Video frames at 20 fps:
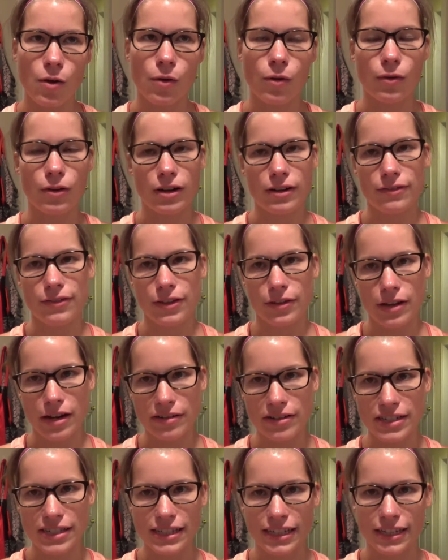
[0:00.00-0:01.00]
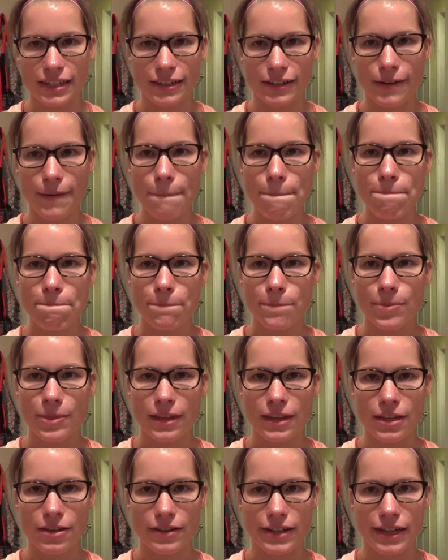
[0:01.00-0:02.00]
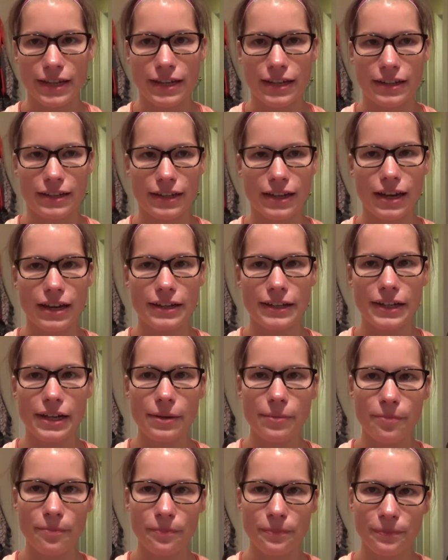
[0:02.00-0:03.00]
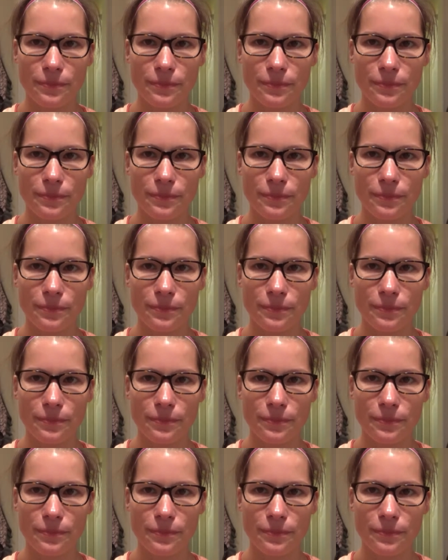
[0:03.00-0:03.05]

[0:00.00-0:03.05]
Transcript: or a few hours later, you can cut it up.